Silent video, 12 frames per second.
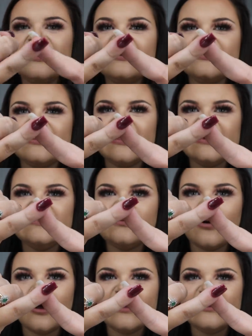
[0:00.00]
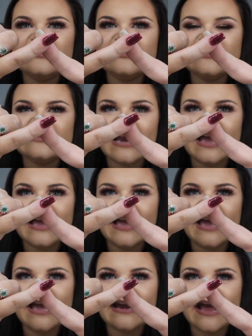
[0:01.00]
So this one is just like
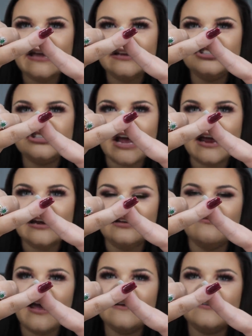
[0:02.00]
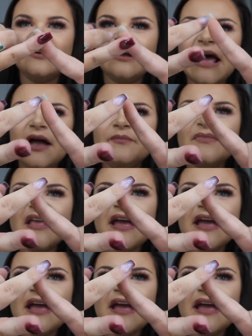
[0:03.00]
a nice shiny red colour.